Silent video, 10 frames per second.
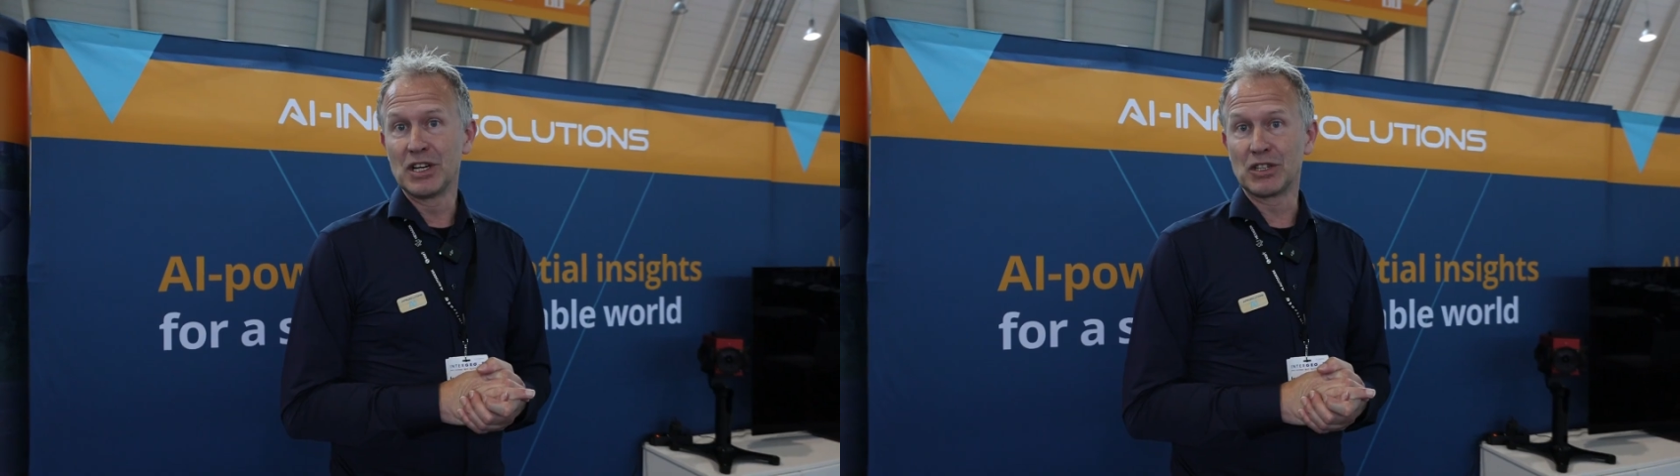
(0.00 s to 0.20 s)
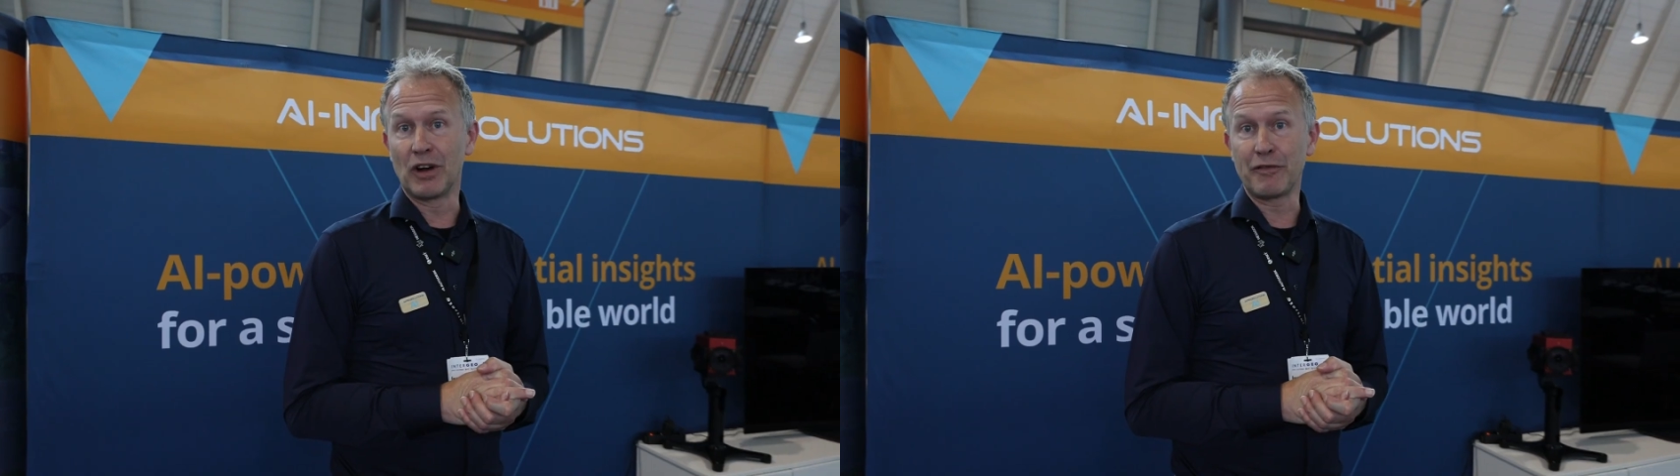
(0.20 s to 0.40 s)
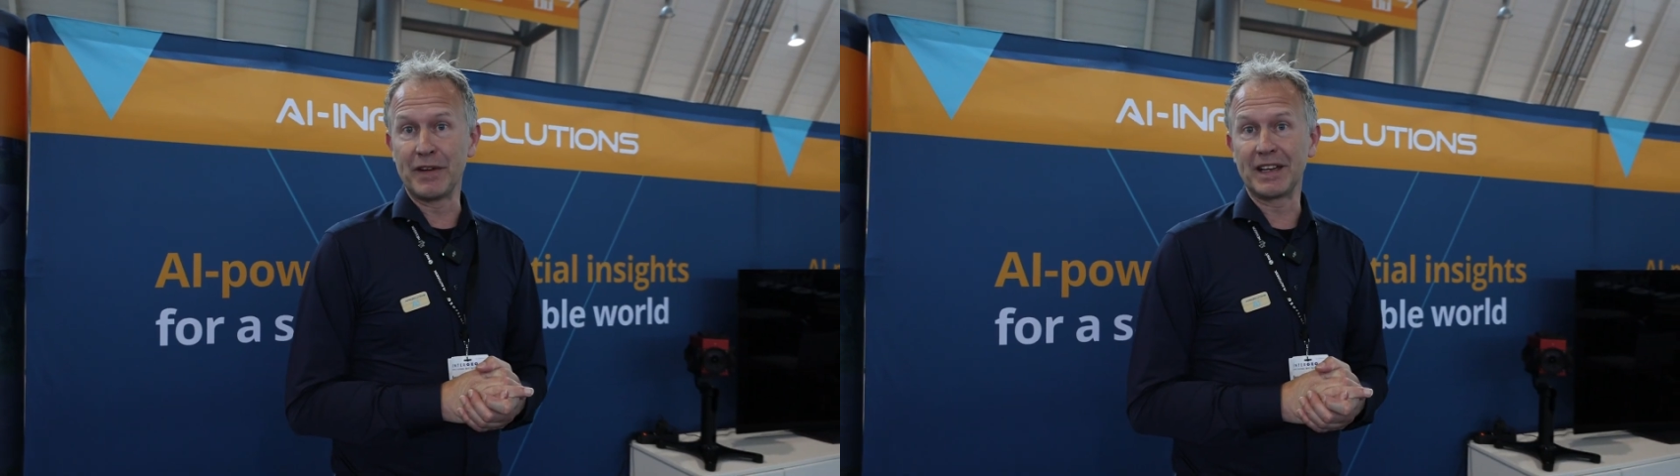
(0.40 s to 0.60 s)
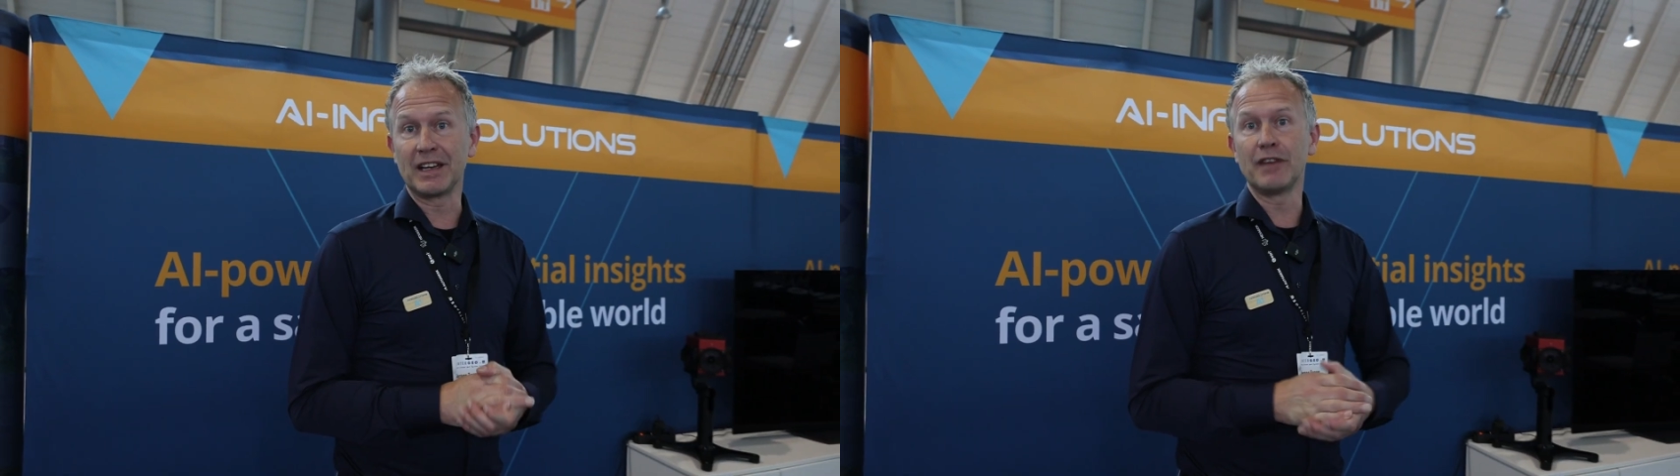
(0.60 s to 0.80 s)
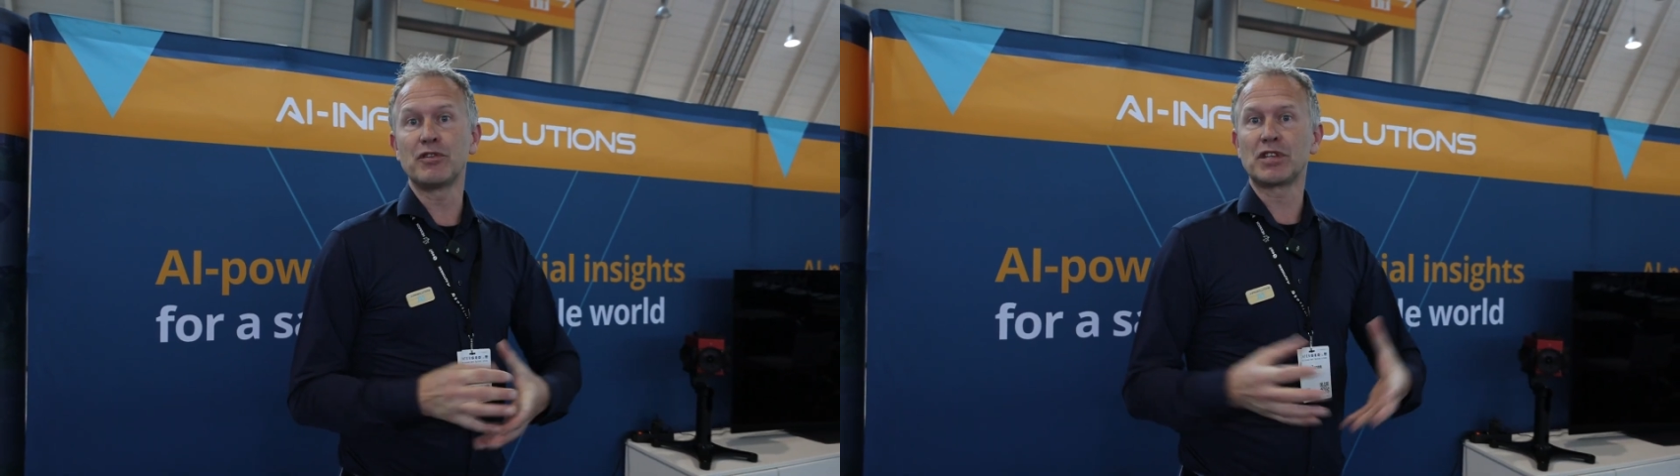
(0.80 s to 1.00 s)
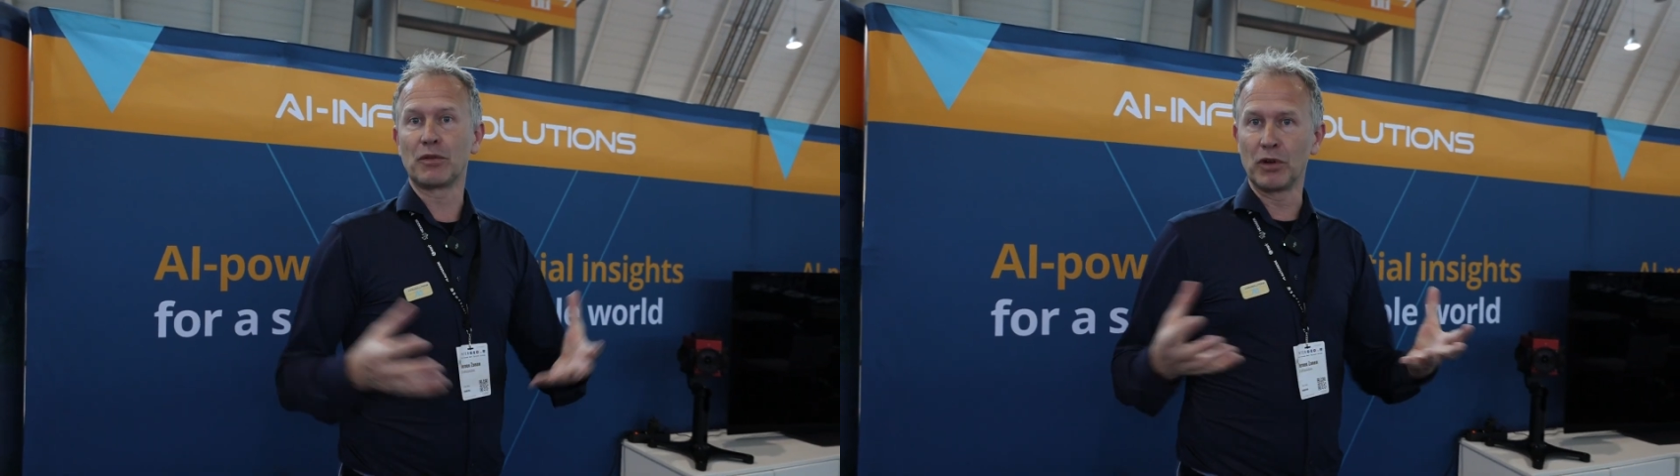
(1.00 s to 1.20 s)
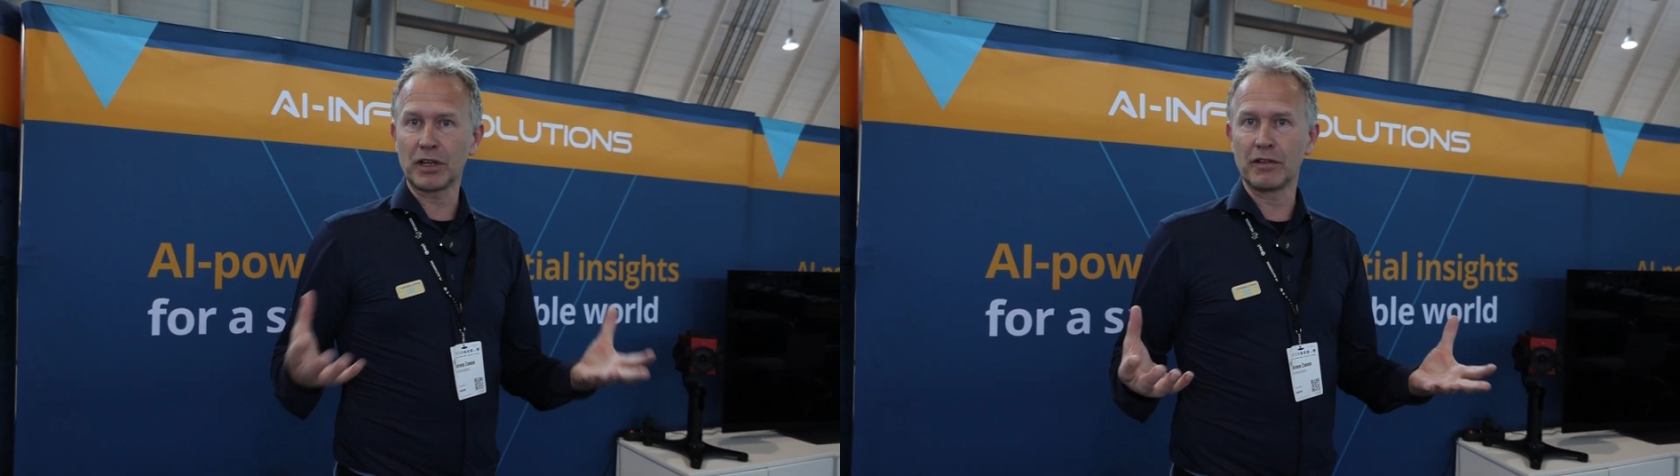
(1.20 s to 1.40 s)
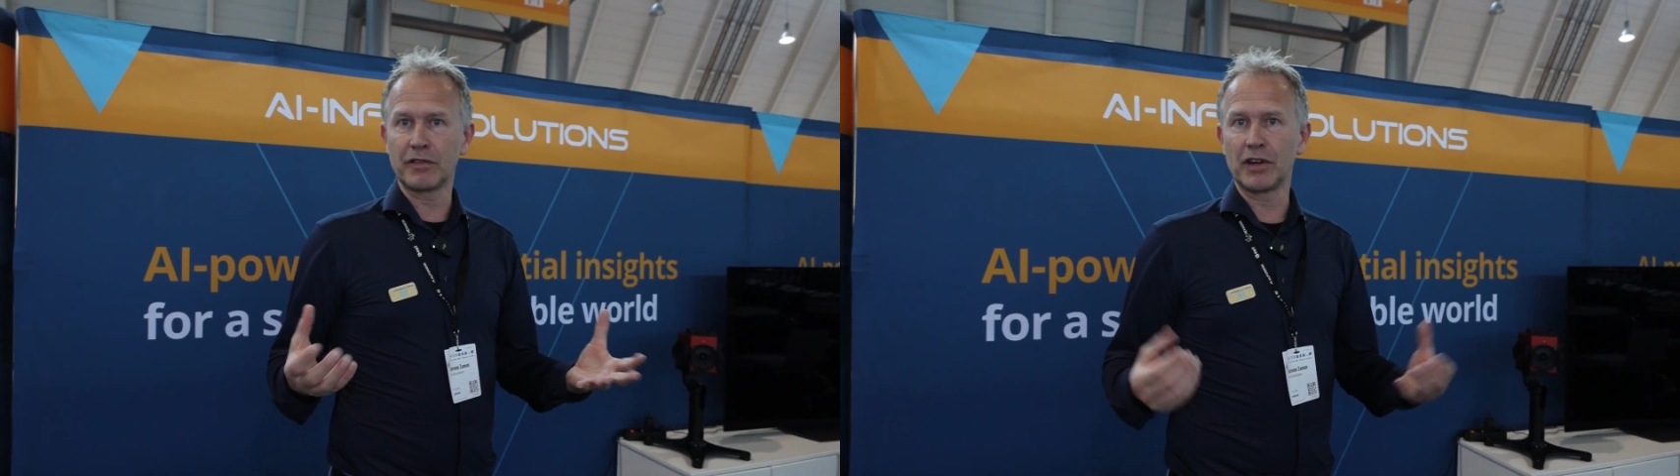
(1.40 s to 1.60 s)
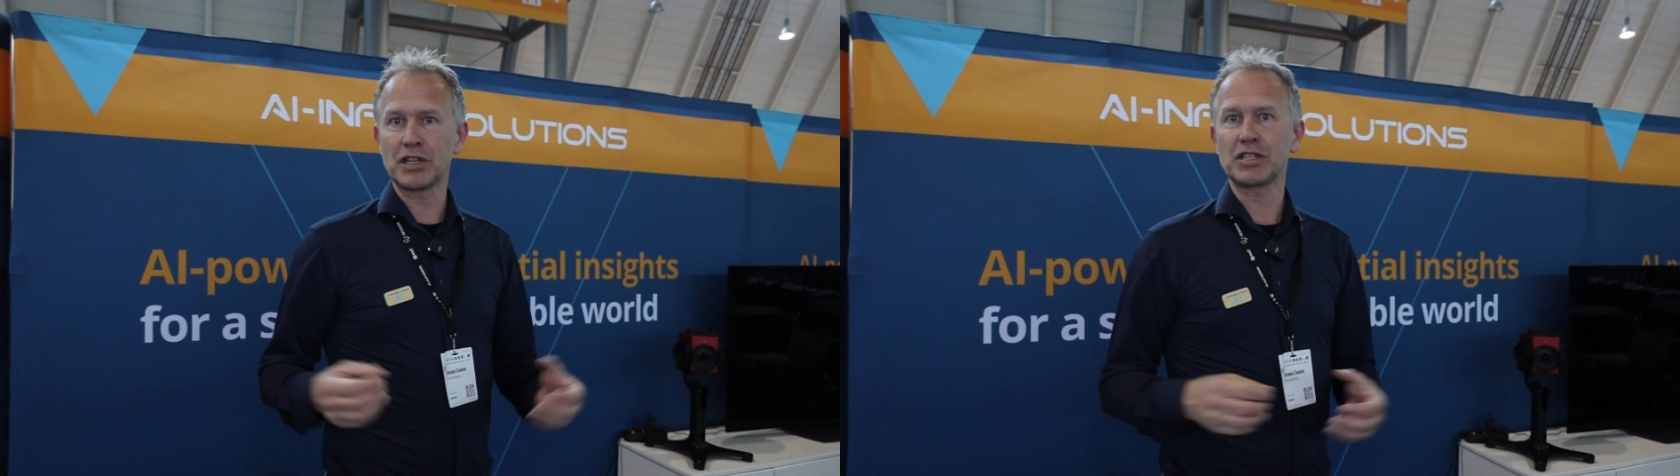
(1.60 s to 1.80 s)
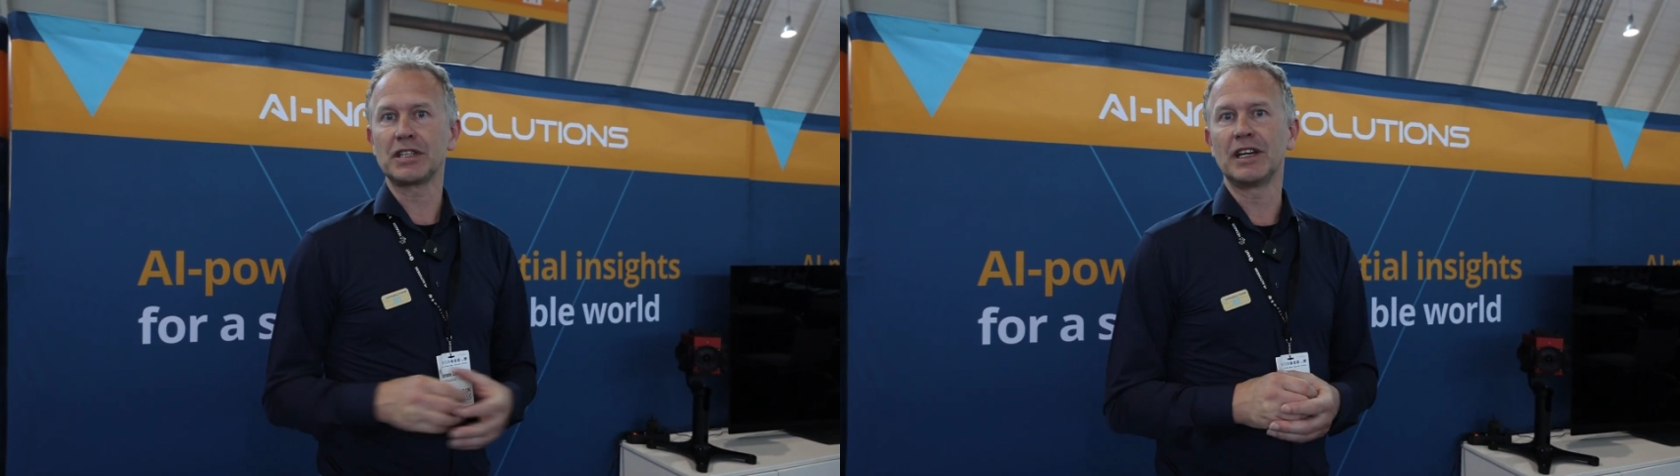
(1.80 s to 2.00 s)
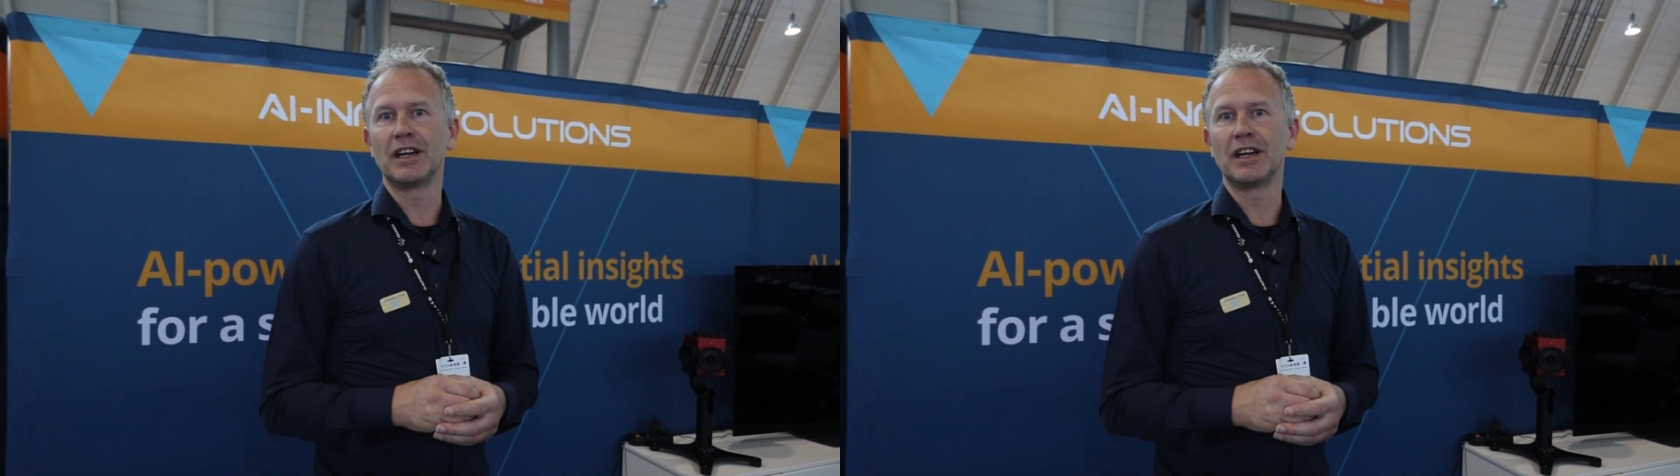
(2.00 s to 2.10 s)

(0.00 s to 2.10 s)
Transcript: So I think if you start working with us,